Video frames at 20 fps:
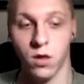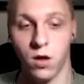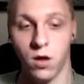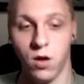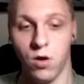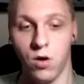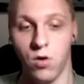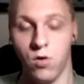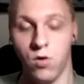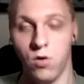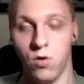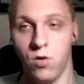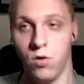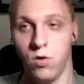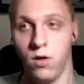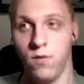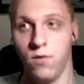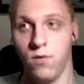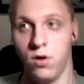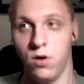or
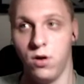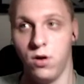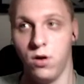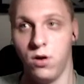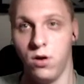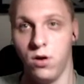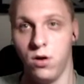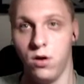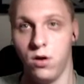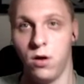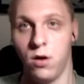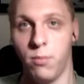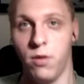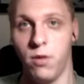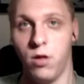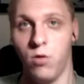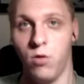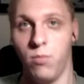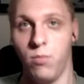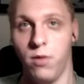even
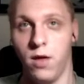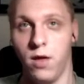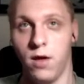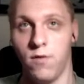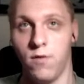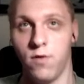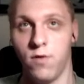WPF